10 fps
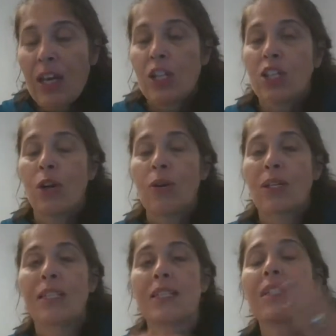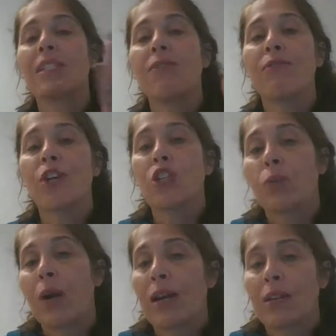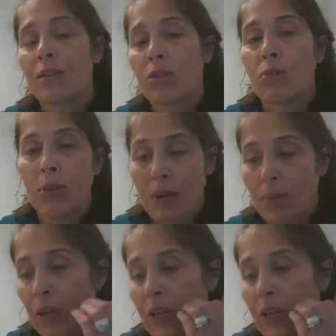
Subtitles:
So he says, this is the first way you read a book.